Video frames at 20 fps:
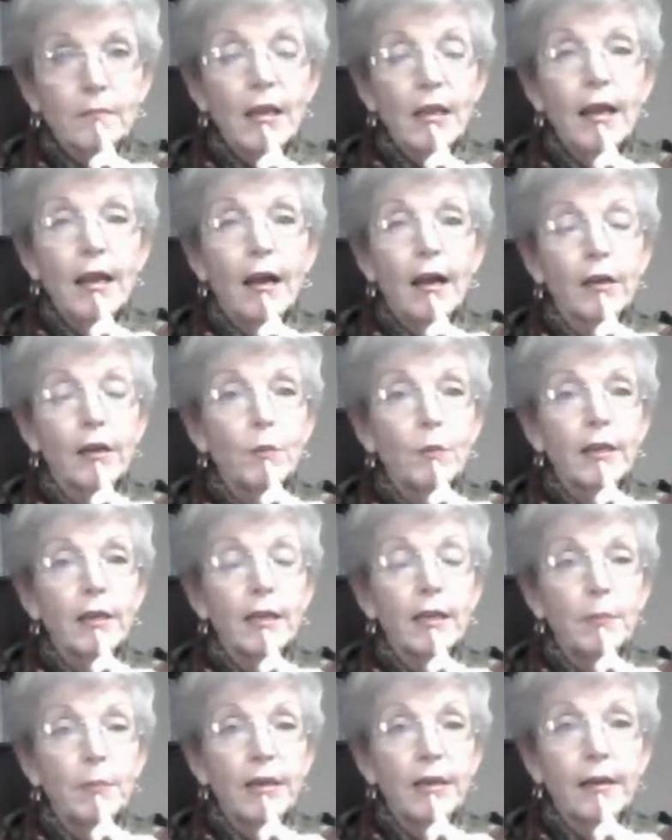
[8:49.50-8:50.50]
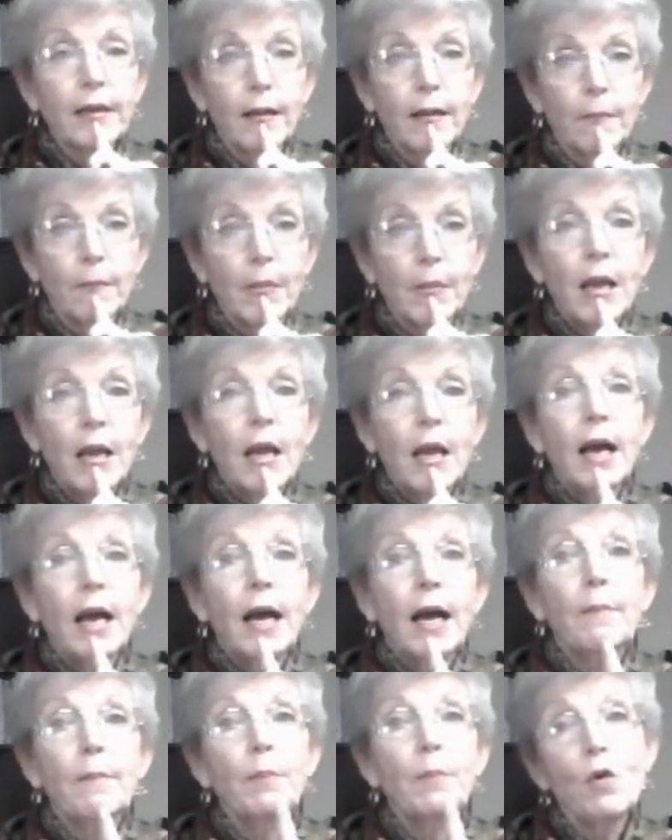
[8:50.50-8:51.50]
How can we become
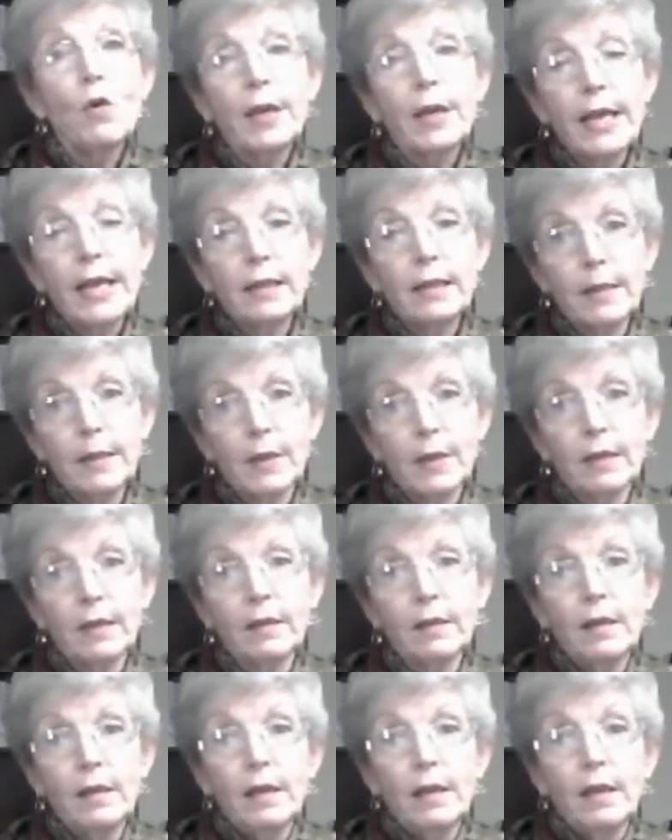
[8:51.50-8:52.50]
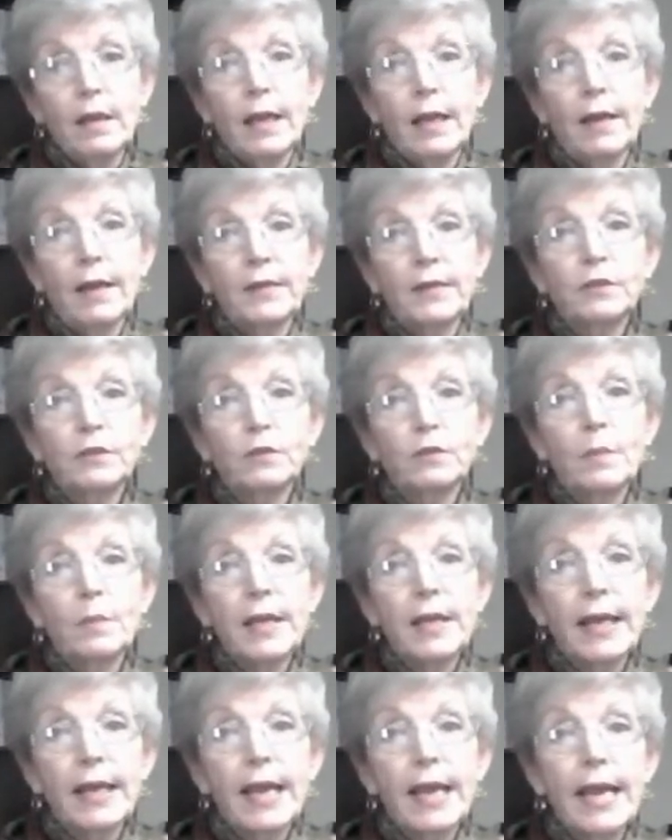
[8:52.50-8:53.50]
hypokalemic? And this would
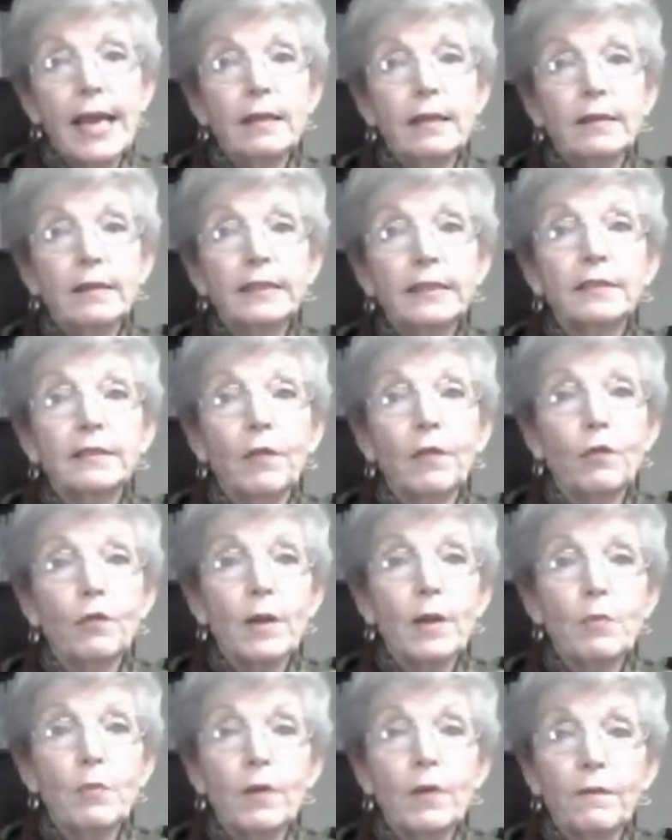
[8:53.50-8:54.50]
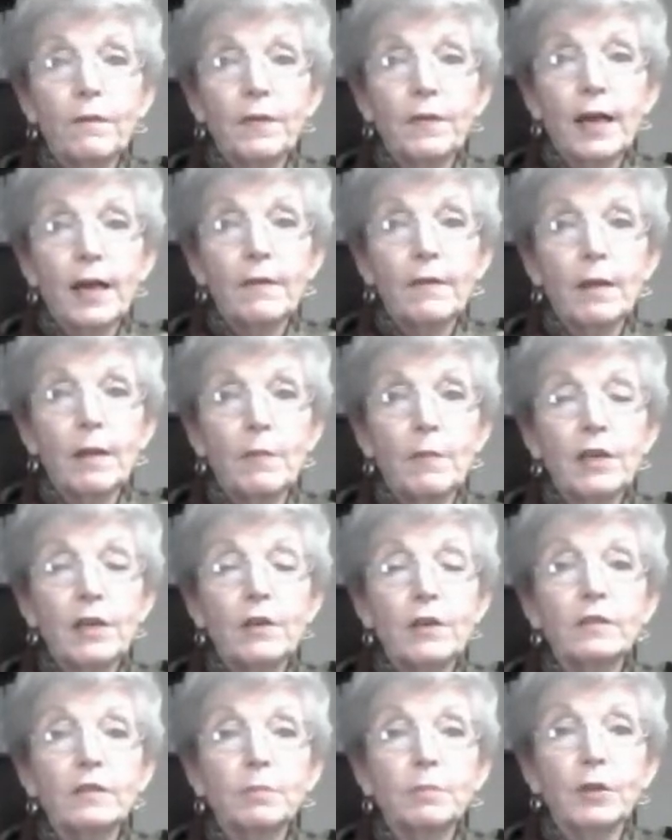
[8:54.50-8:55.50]
be a K less than 3.5
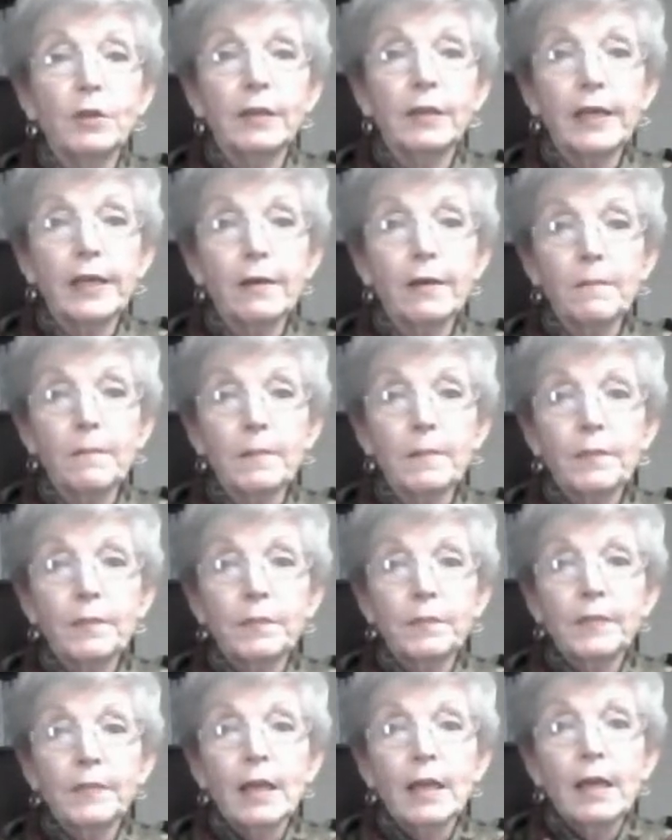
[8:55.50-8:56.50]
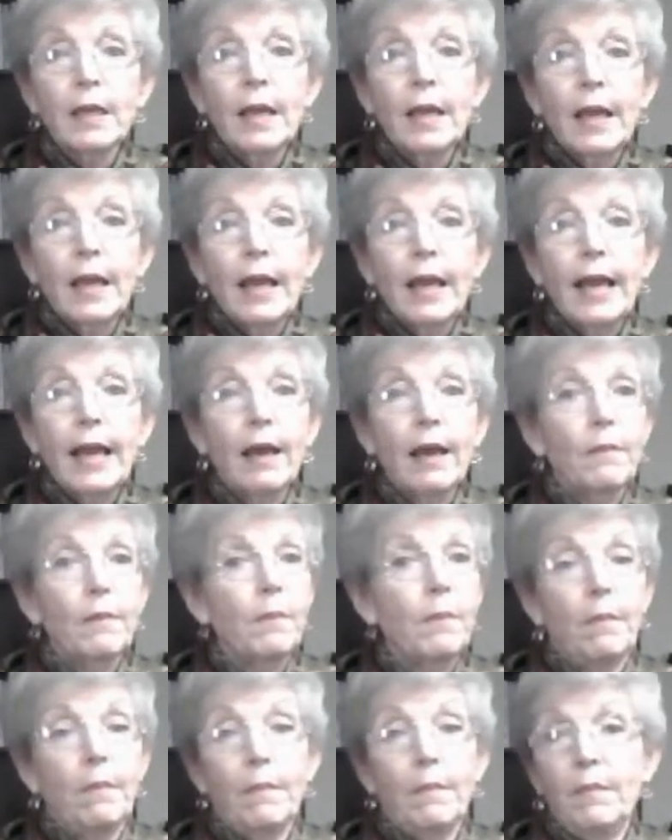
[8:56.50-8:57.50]
MEQs per liter.
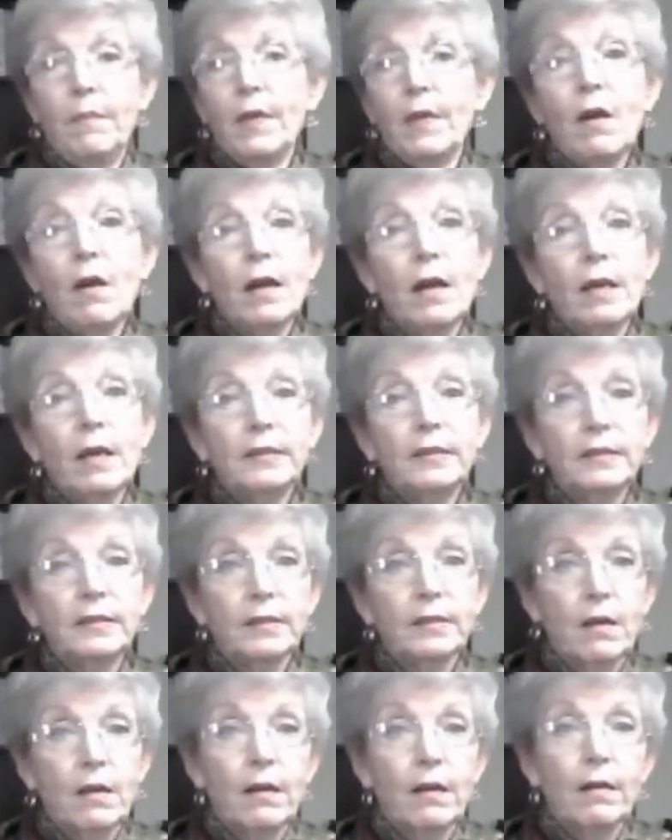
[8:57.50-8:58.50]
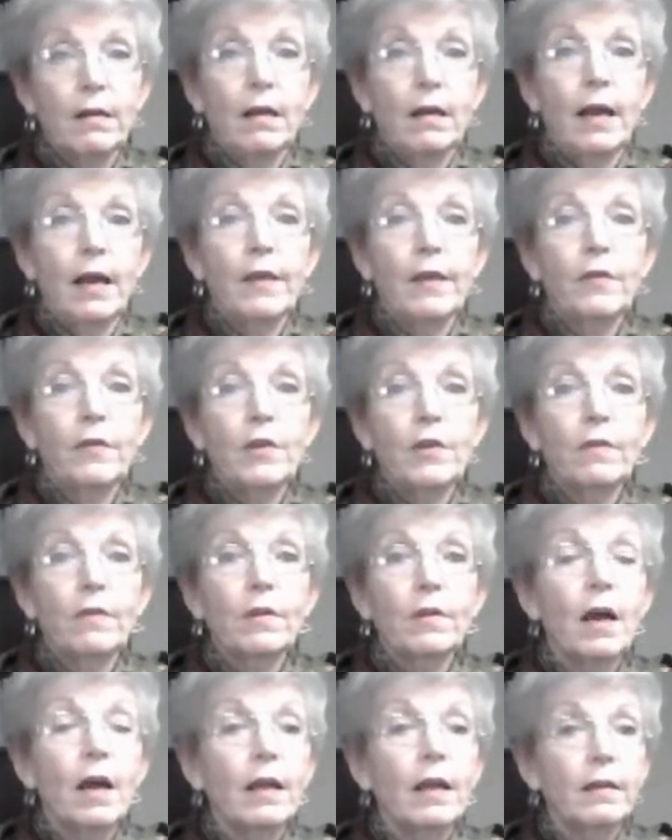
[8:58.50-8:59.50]
And the causes are either you're
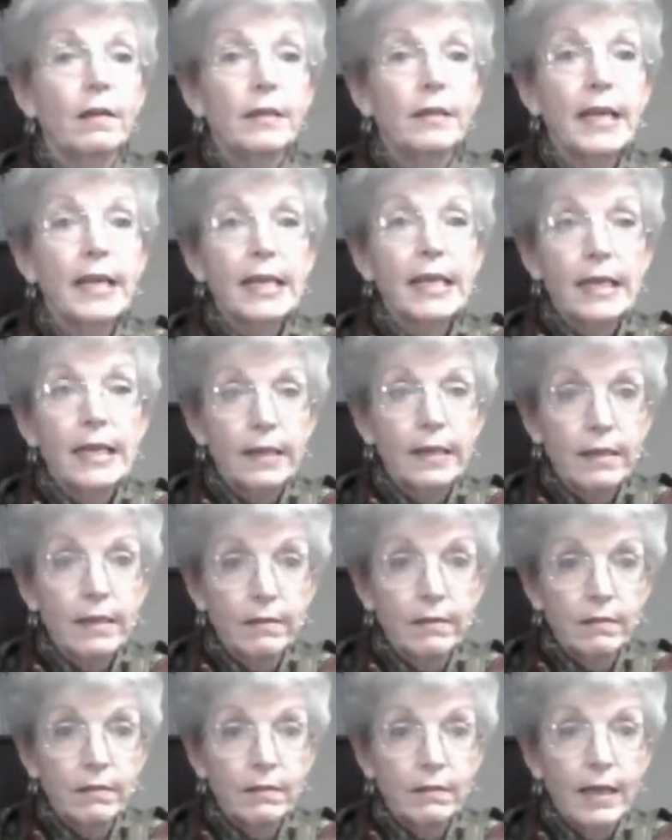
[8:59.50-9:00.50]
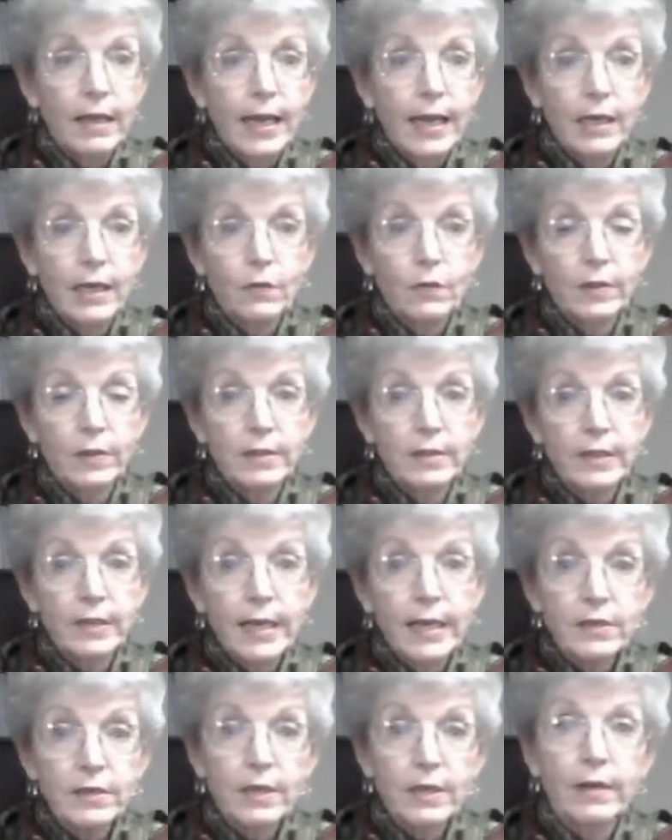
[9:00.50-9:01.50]
not taking in adequate
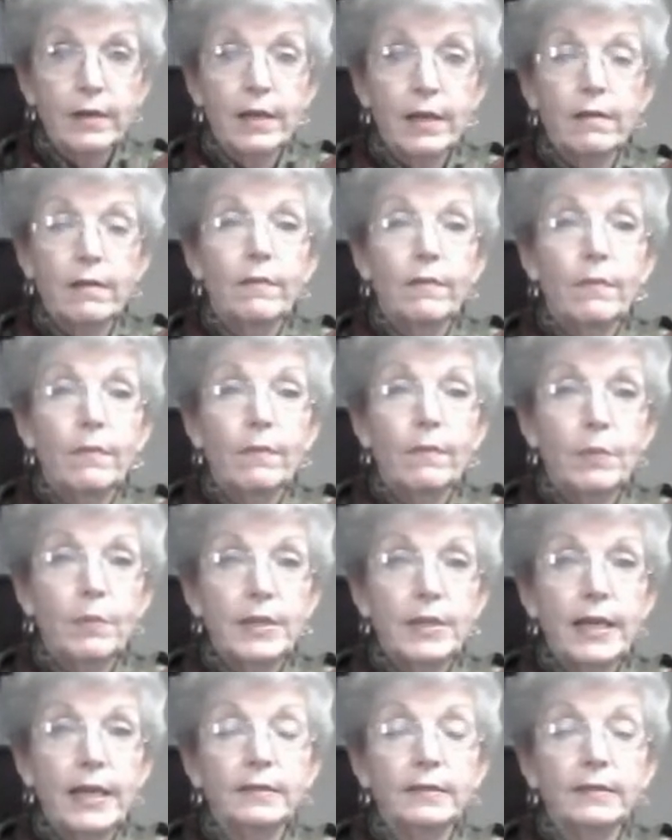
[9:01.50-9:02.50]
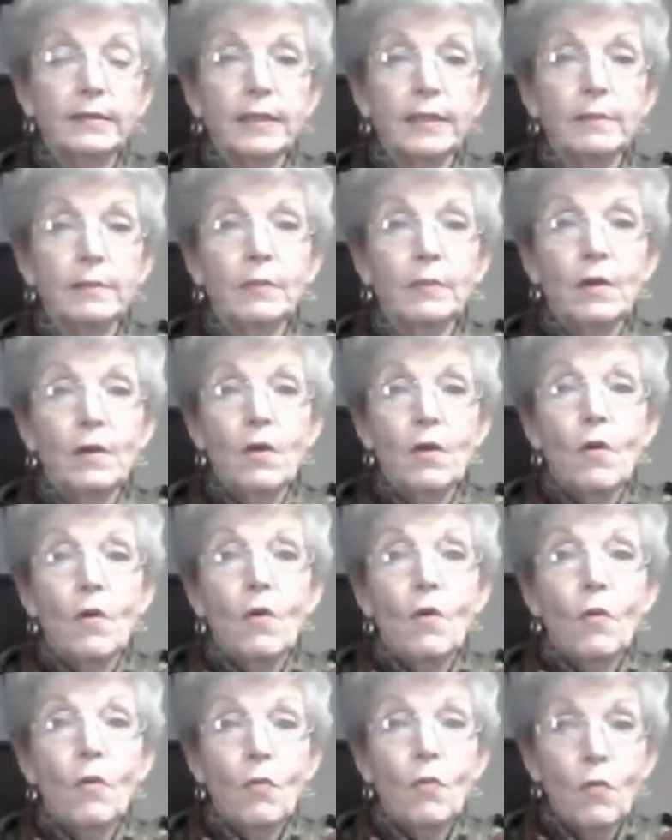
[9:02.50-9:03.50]
dietary potassium,
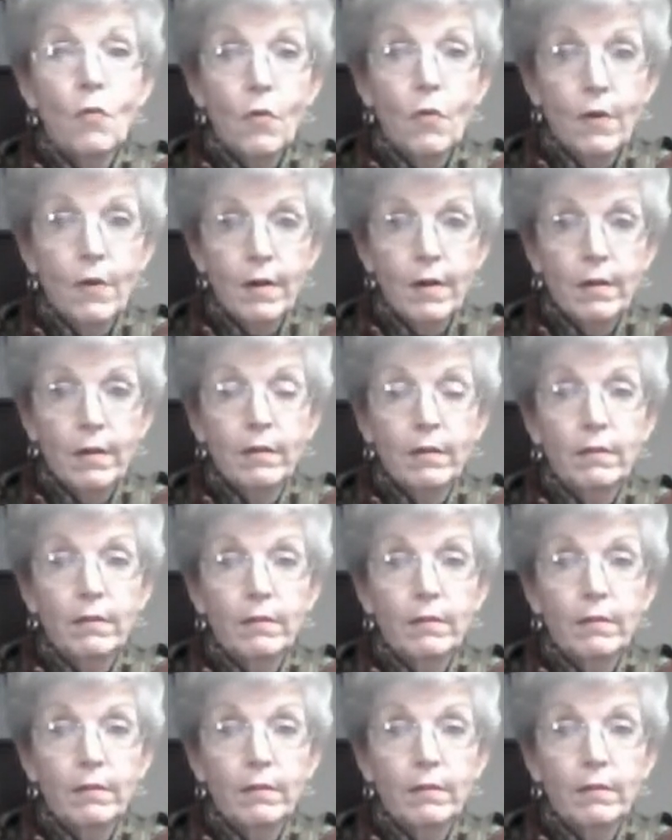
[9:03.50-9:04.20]
or